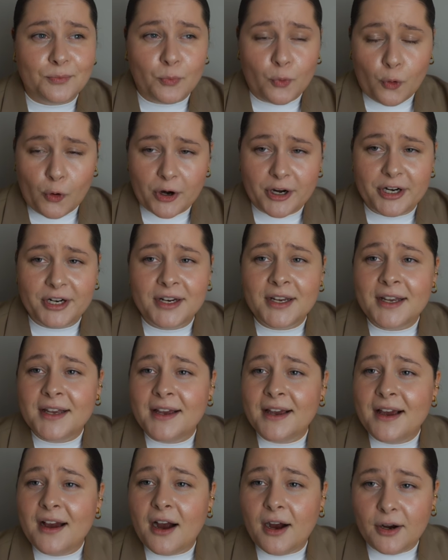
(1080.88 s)
more
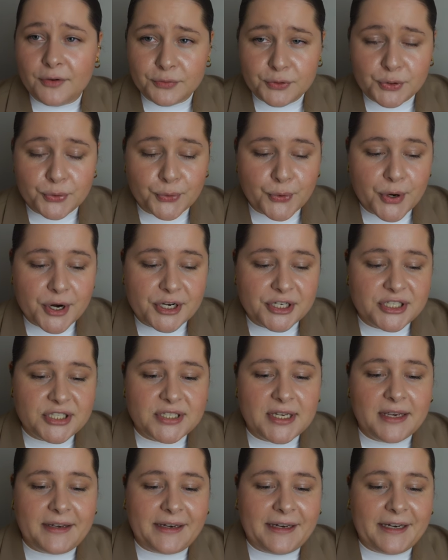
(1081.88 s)

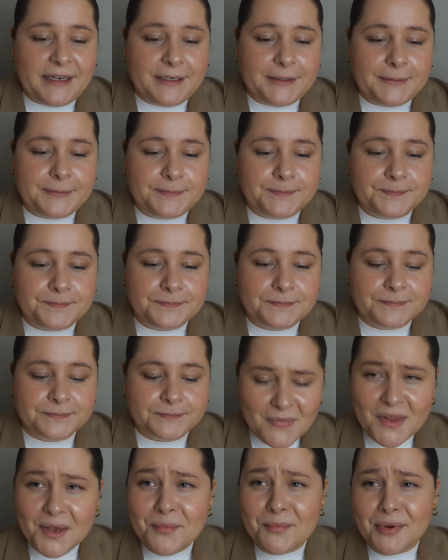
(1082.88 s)
afterwards,
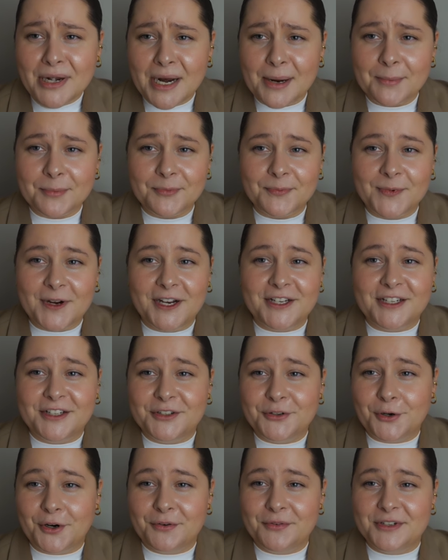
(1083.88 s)
but I'm kind of
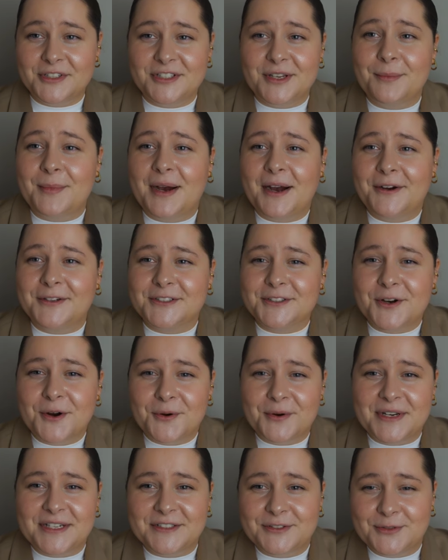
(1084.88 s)
nervous about
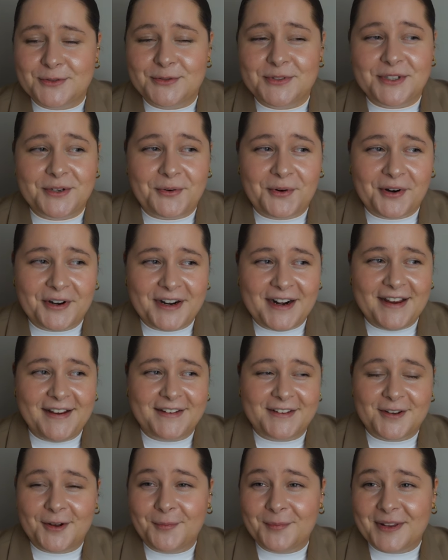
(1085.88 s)
going to Dior
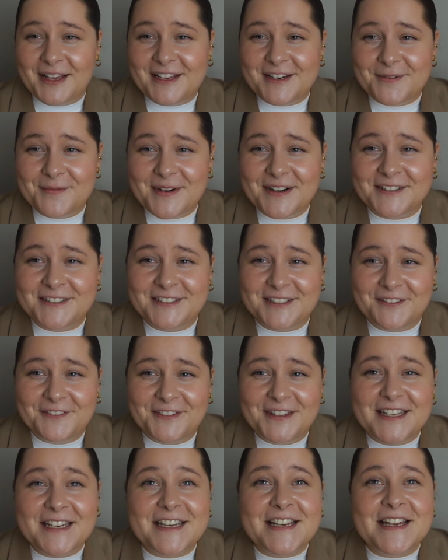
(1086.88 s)
and complain about
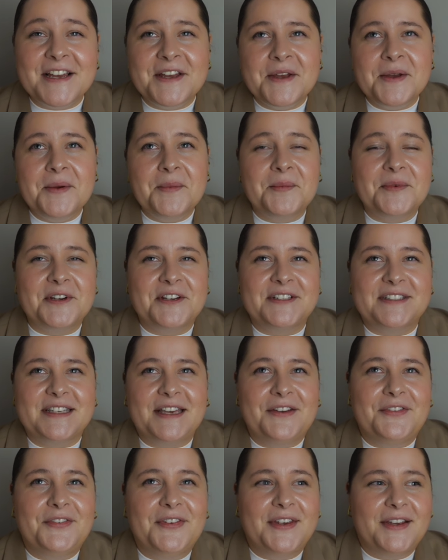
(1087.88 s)
something, because I
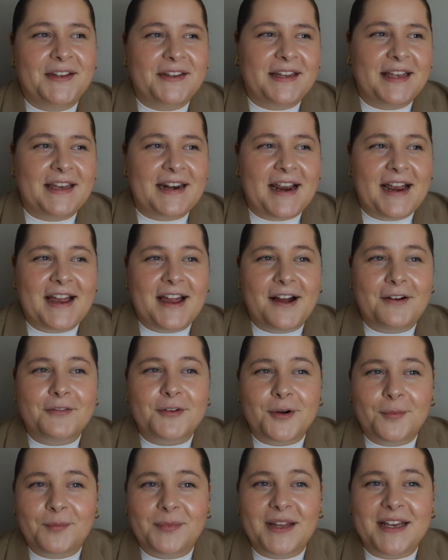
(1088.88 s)
feel that I have
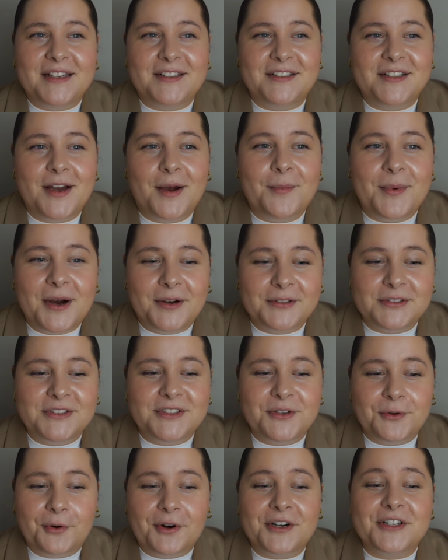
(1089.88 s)
complained about
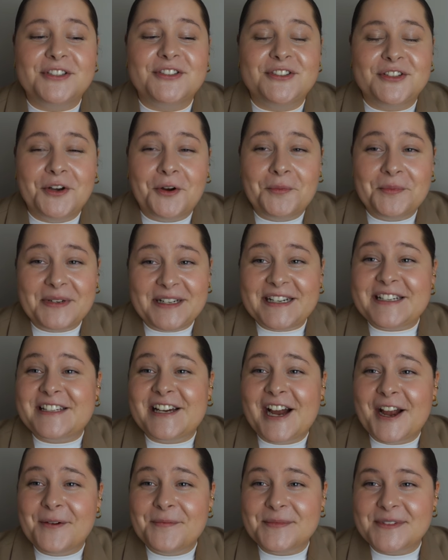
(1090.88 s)
Dior so many
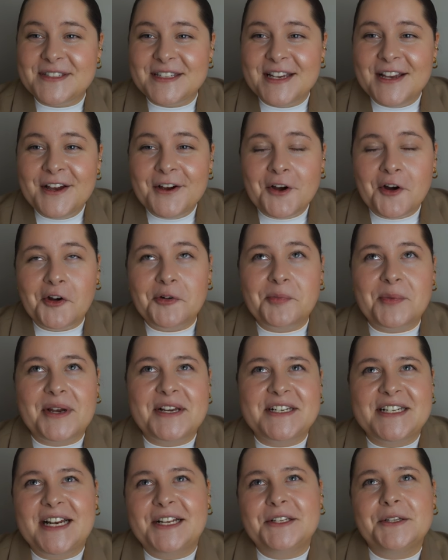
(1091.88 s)
times on
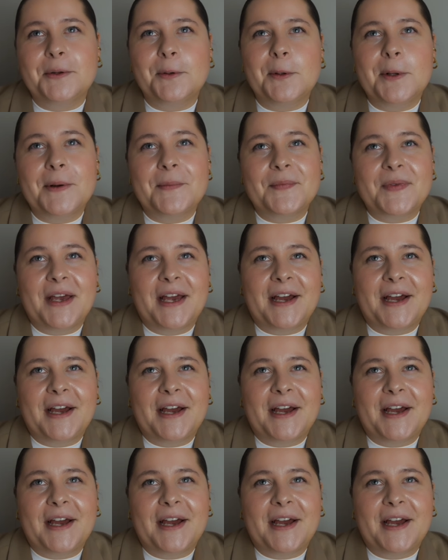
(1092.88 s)
my channel.